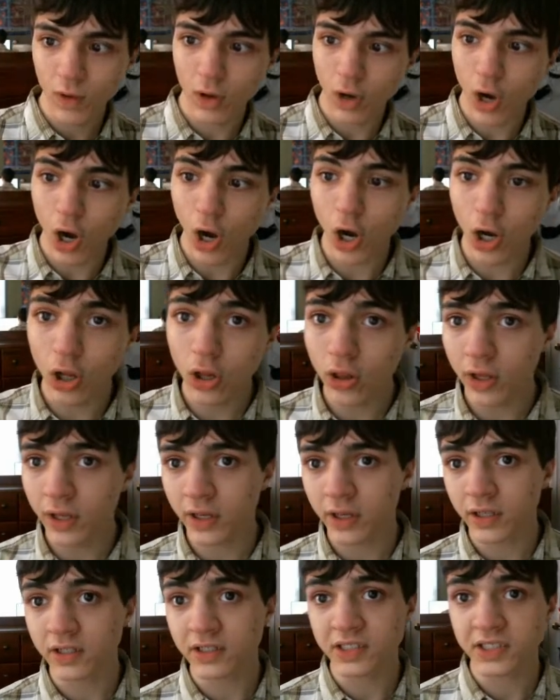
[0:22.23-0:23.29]
all
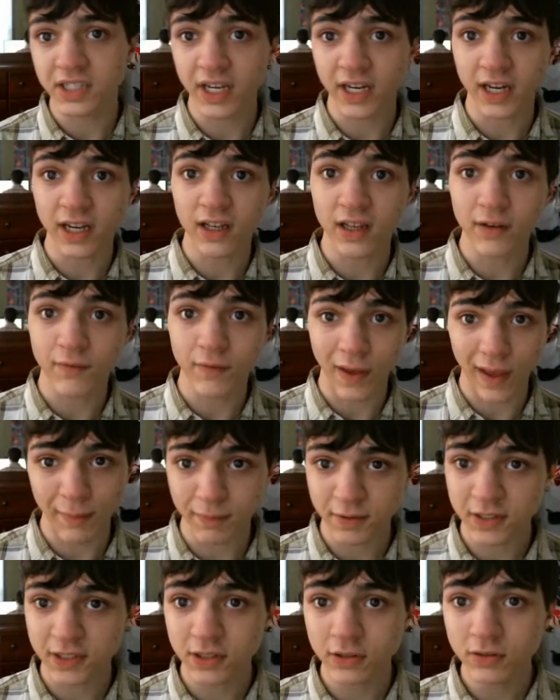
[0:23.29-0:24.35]
in consecutive
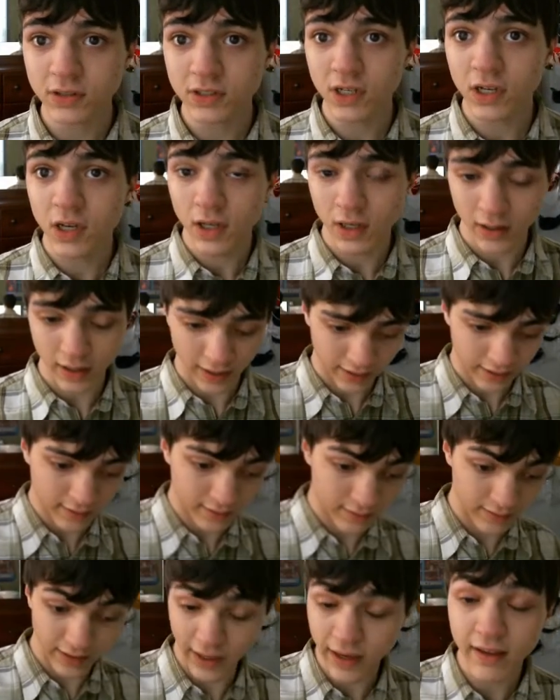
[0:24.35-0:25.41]
episodes, like
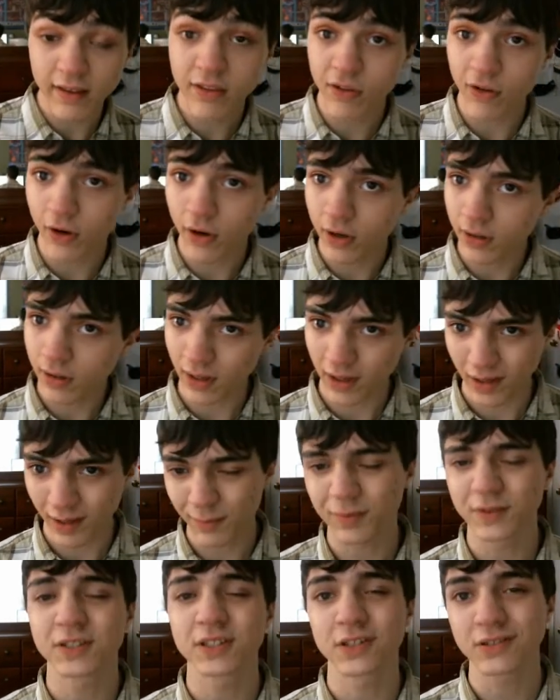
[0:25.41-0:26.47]
days, sorry, not
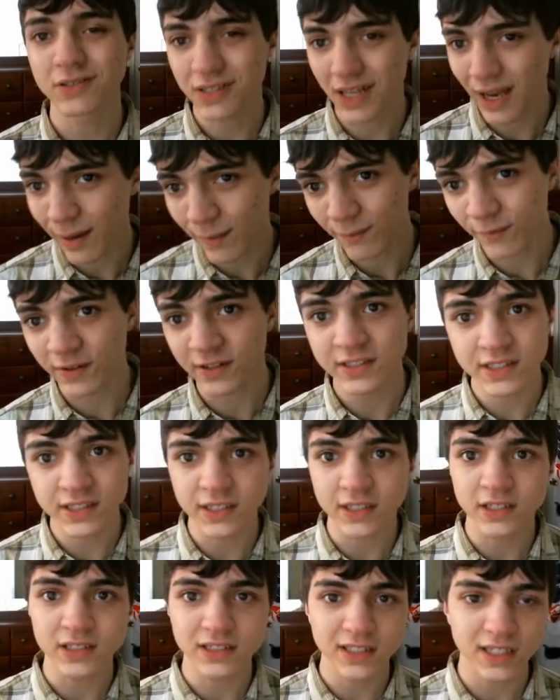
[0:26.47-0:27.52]
episodes, obviously
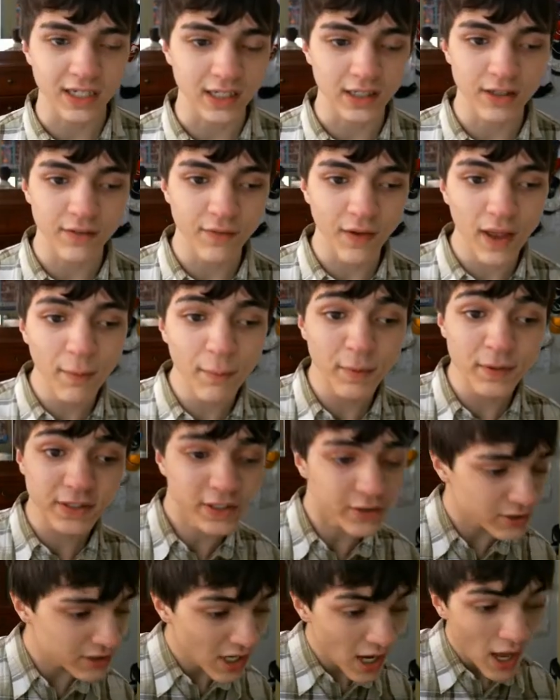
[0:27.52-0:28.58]
consecutive
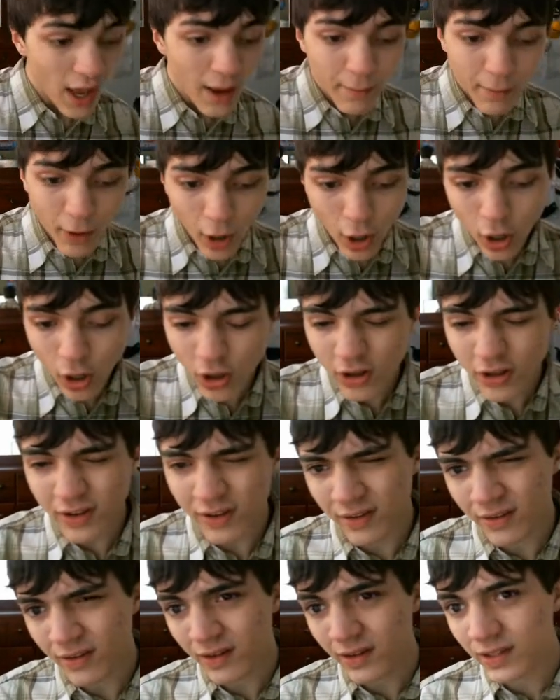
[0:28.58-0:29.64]
episodes, but all
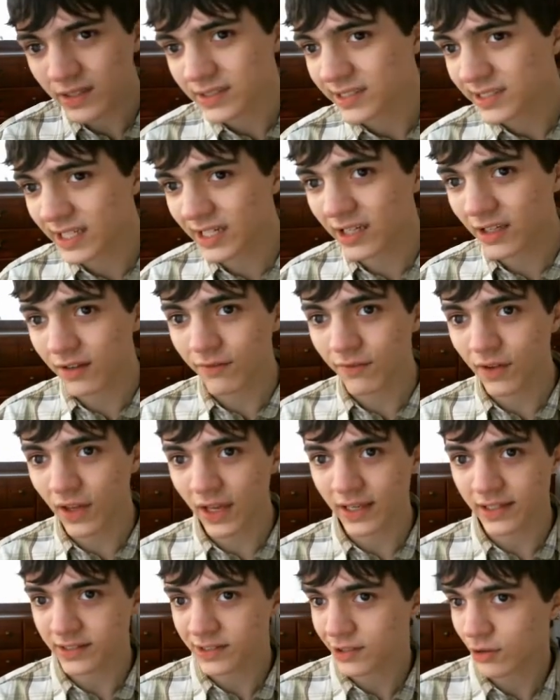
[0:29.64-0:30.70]
in consecutive
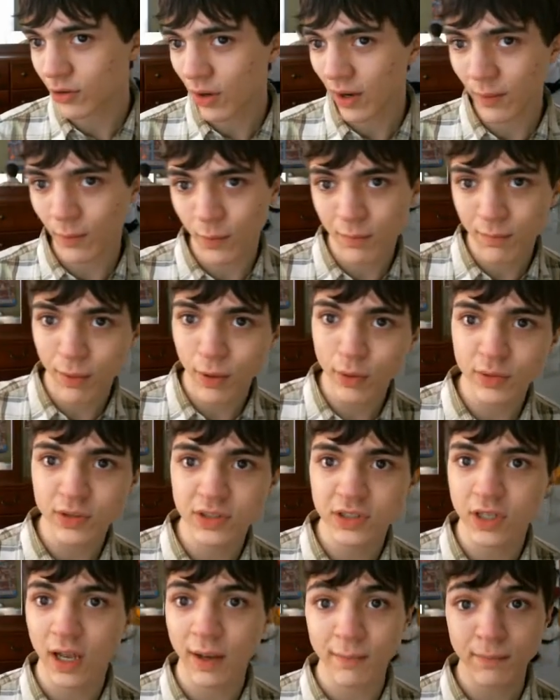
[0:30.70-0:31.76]
days. So I would
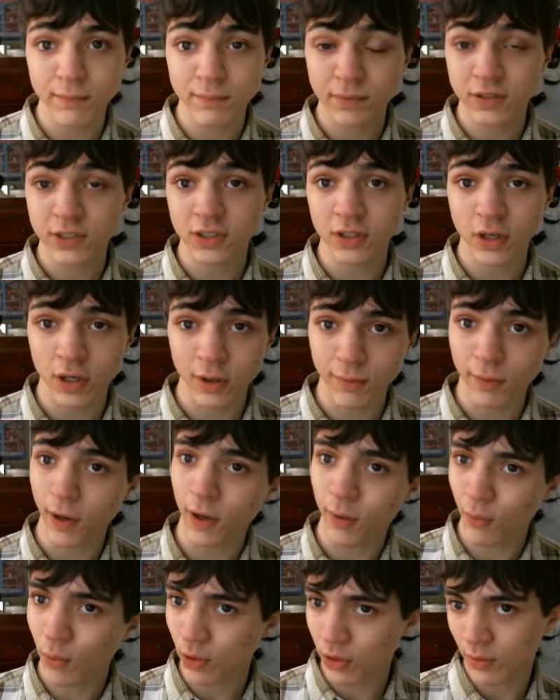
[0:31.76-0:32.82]
post episode or
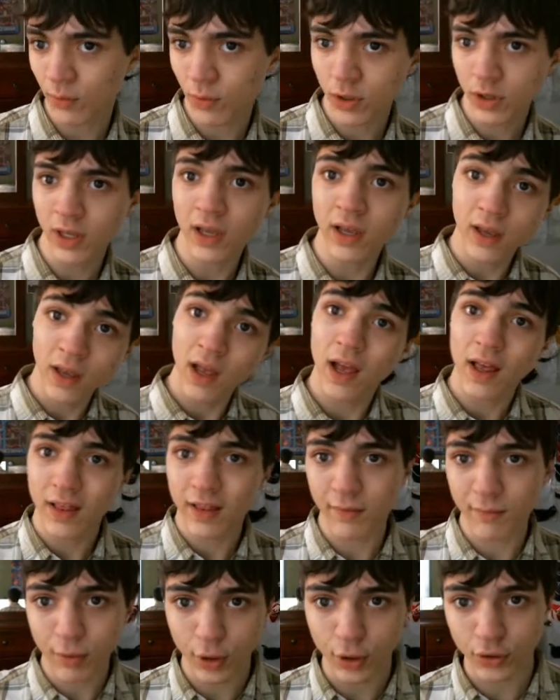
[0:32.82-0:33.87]
part 1 on one day, and
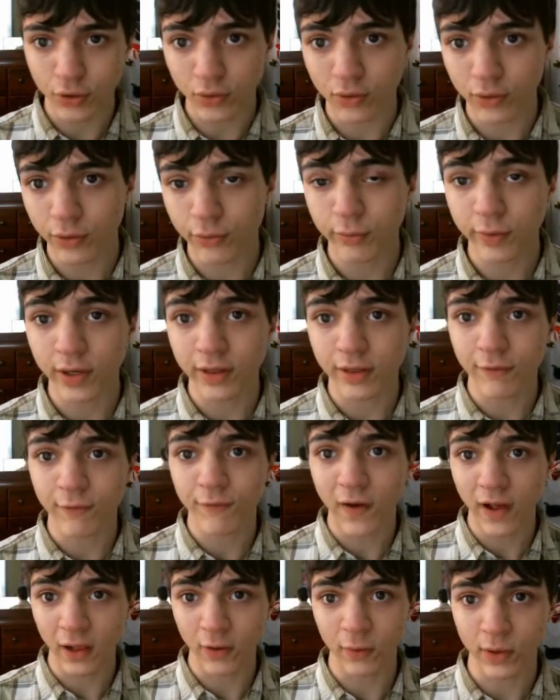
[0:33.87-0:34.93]
then part 2 and 3 the
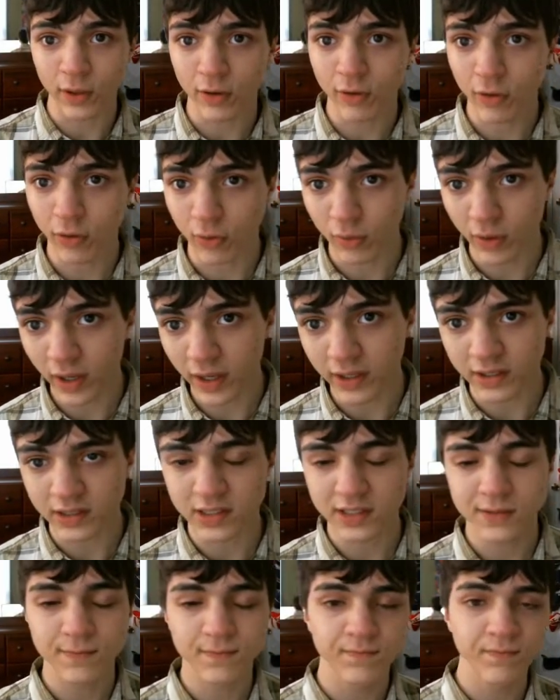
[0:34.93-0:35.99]
following 2 days.